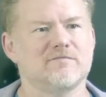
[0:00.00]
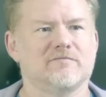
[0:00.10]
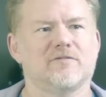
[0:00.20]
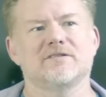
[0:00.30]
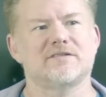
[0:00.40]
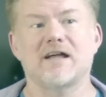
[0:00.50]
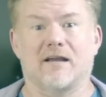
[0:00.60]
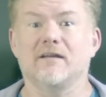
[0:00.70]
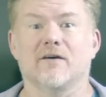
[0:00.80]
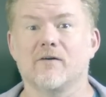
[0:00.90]
Well, it's
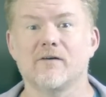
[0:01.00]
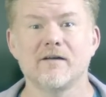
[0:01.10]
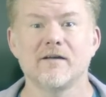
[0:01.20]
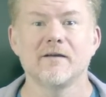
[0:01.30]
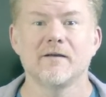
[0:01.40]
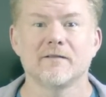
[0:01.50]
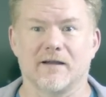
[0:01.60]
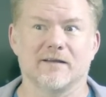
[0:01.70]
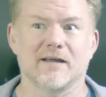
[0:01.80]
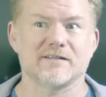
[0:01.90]
not going to.
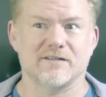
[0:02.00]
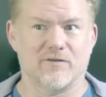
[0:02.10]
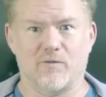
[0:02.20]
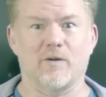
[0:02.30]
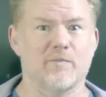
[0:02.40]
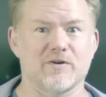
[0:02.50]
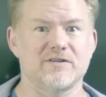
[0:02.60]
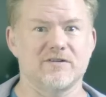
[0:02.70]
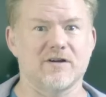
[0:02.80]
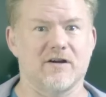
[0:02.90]
Like, unless you're the one
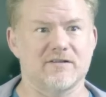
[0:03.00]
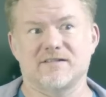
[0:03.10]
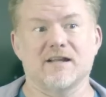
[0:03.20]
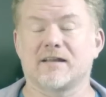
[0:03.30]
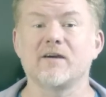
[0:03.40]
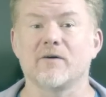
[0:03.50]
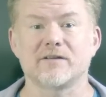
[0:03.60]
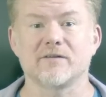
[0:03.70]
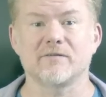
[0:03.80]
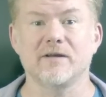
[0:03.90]
person in charge, it's not going
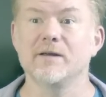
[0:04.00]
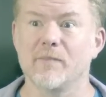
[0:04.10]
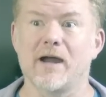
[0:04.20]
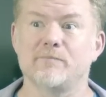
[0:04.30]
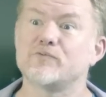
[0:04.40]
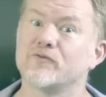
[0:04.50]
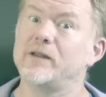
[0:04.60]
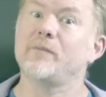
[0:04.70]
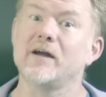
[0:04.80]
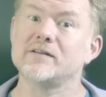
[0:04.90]
to. It might
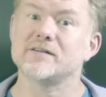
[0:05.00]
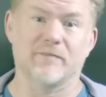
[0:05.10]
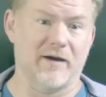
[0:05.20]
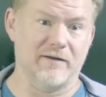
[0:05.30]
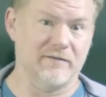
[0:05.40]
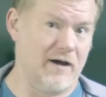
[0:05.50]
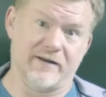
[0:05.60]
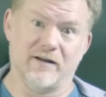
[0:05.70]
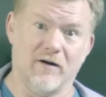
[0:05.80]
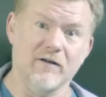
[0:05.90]
pretty much, it might not
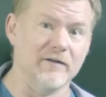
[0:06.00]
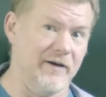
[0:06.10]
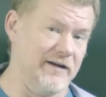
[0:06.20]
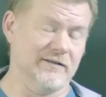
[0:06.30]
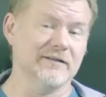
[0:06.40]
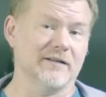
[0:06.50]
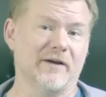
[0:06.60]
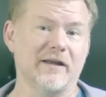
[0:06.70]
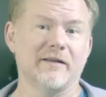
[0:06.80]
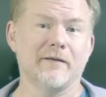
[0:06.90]
at all, it might a little
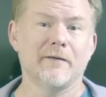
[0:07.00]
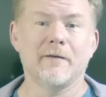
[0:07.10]
bit.